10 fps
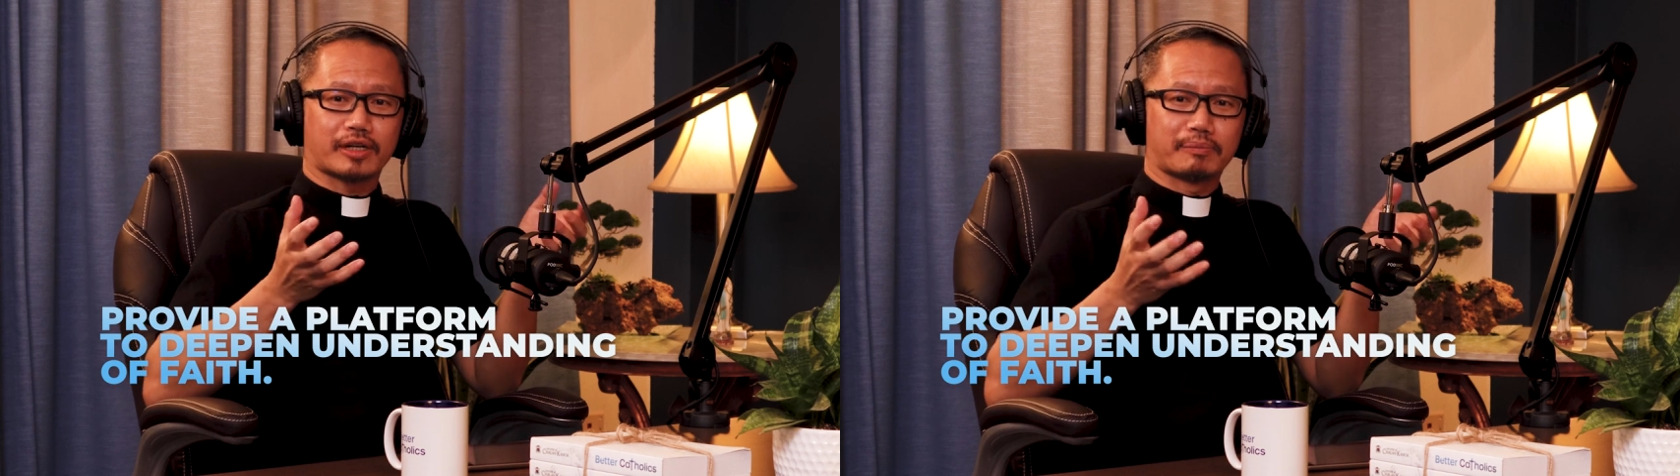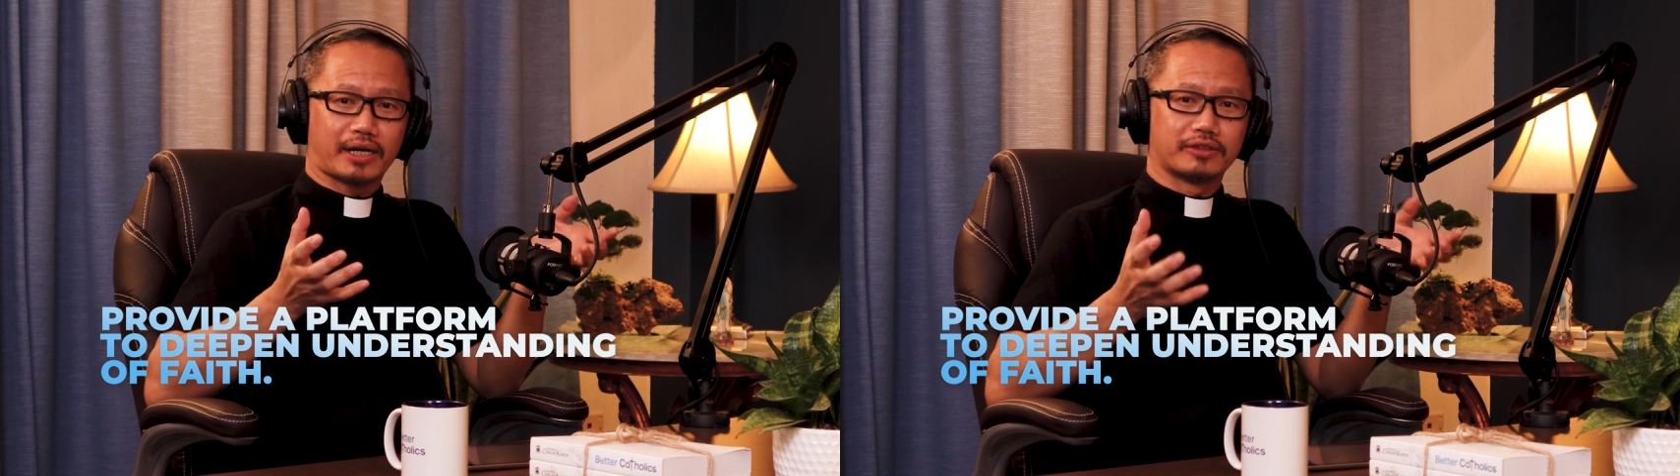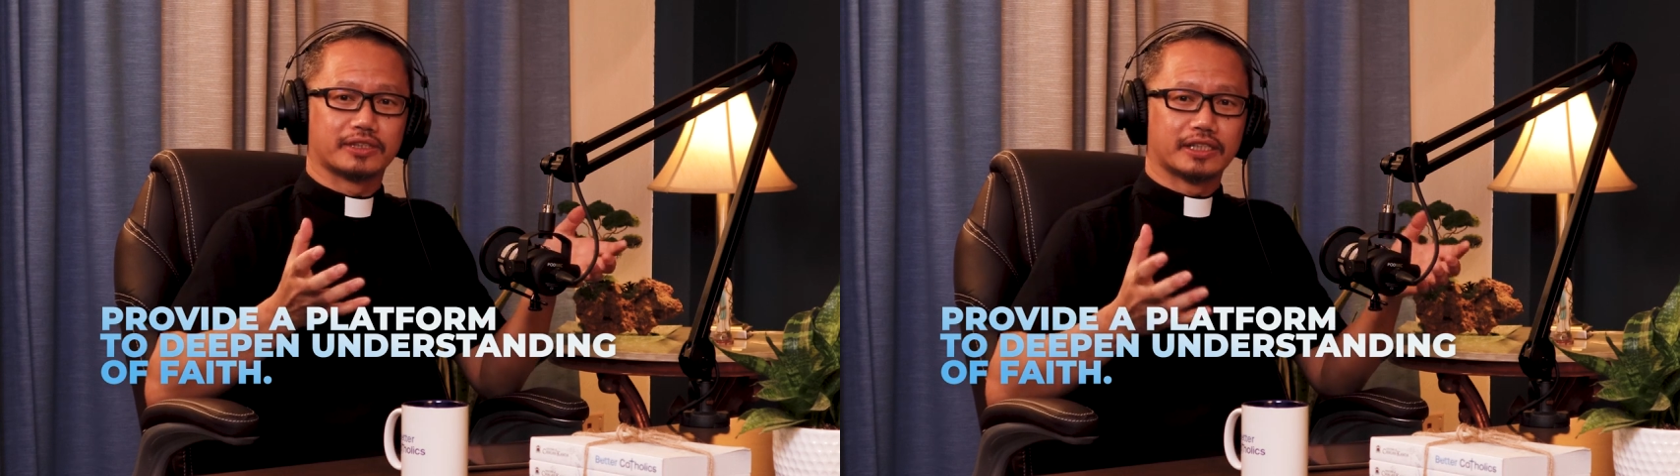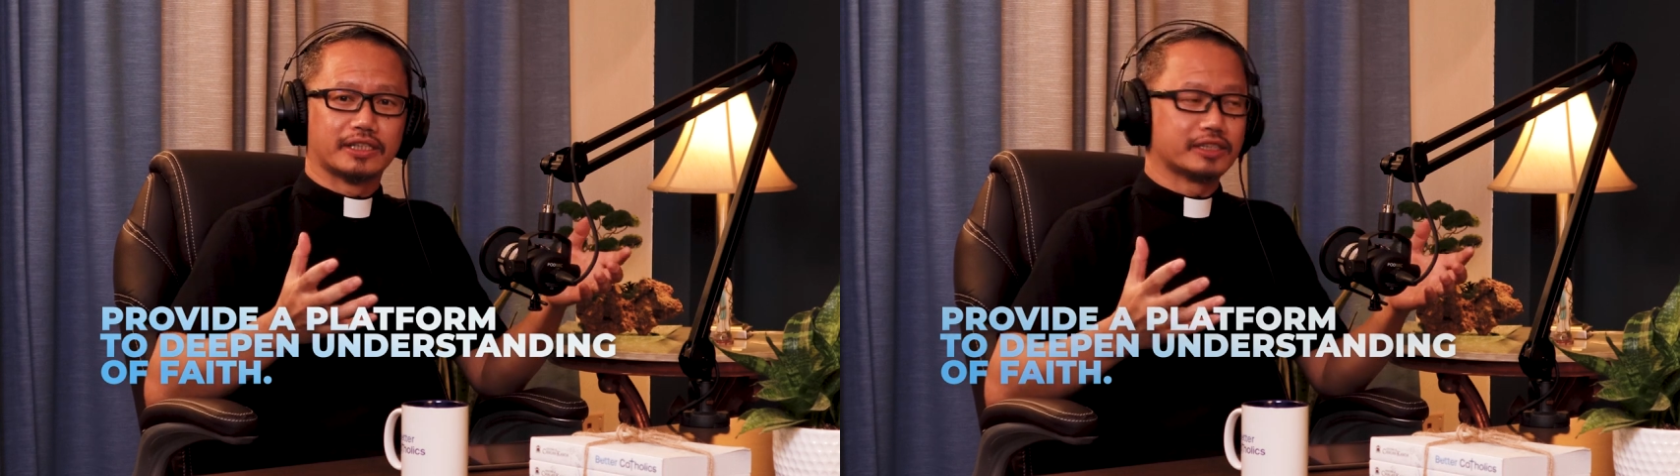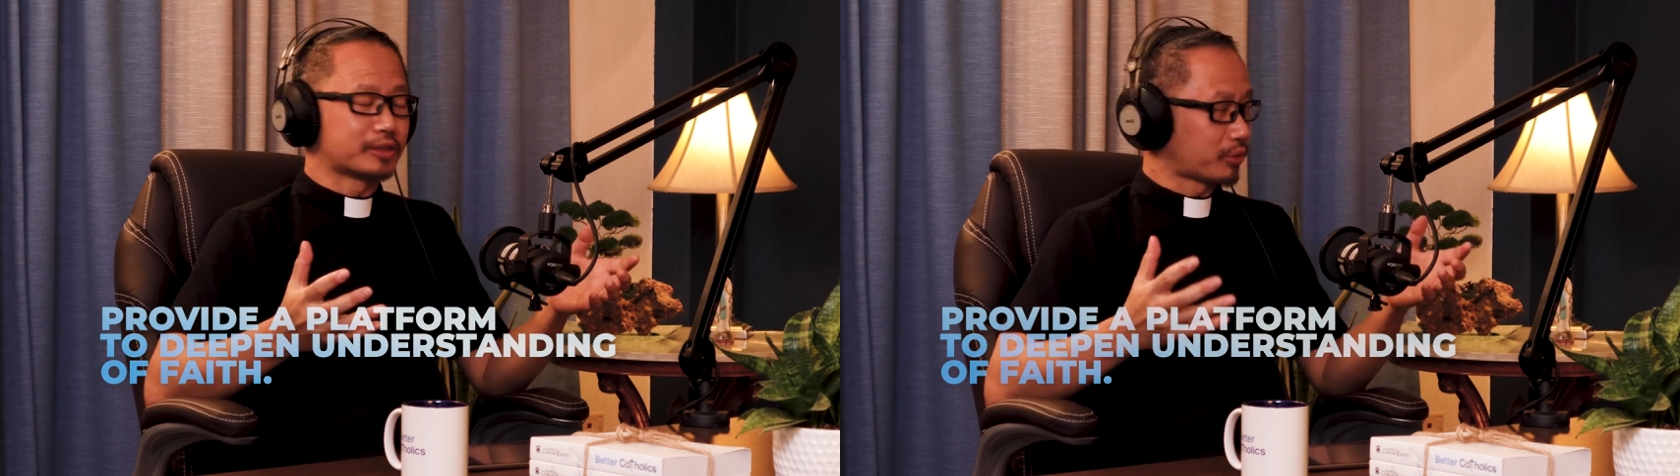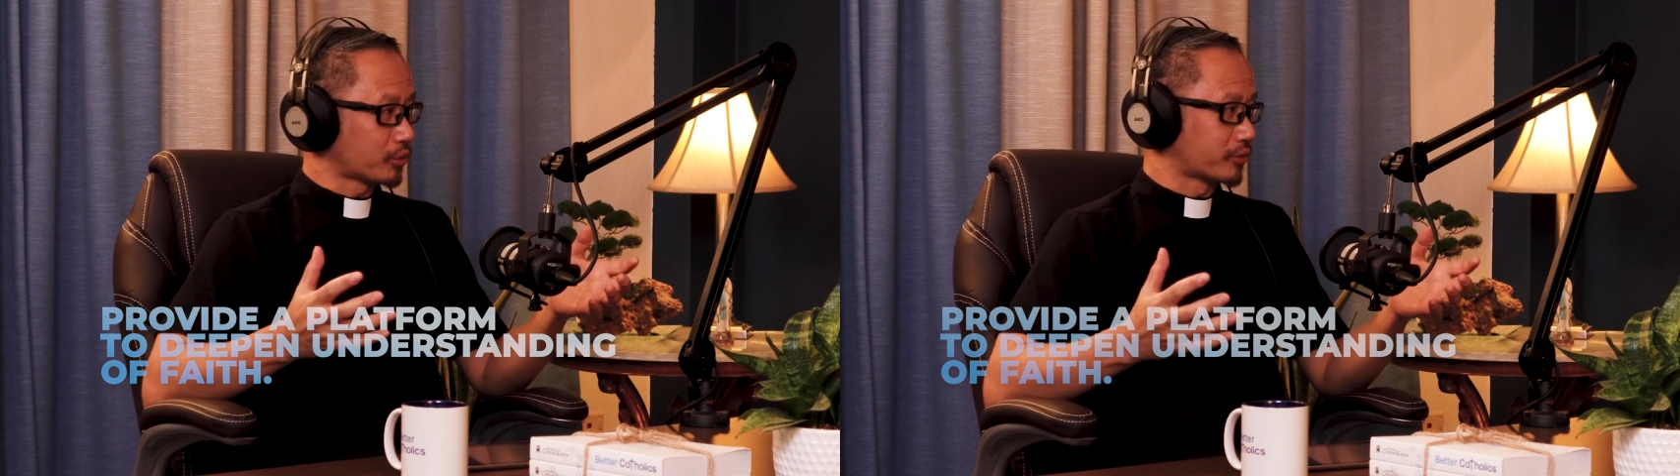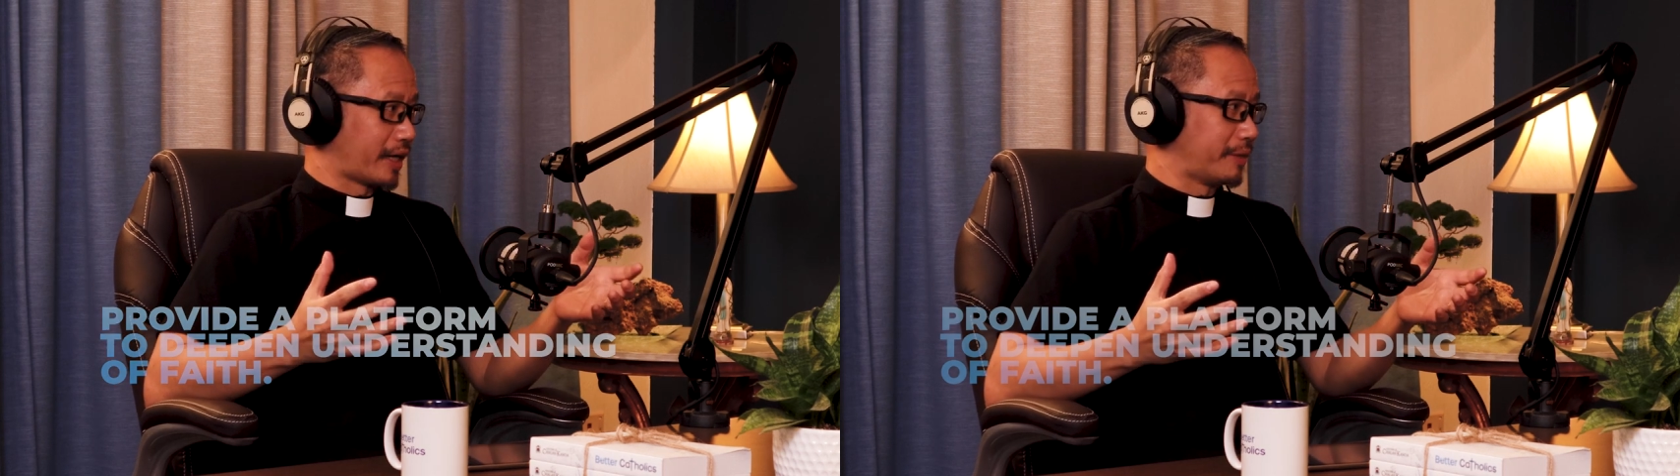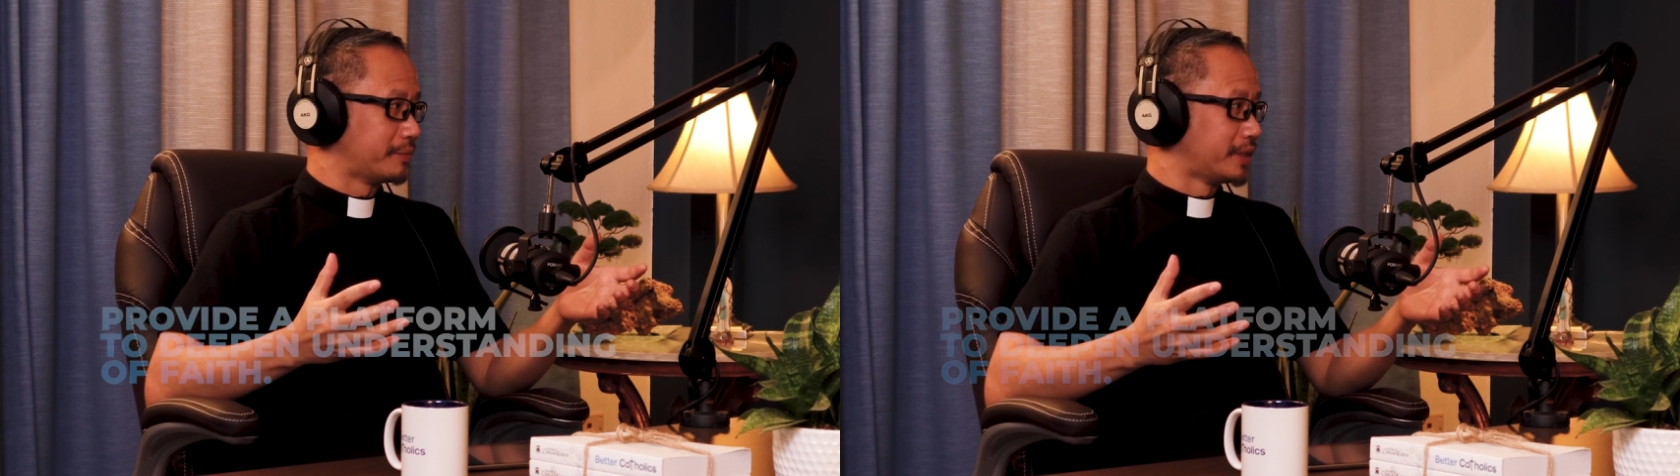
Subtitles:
about in this program.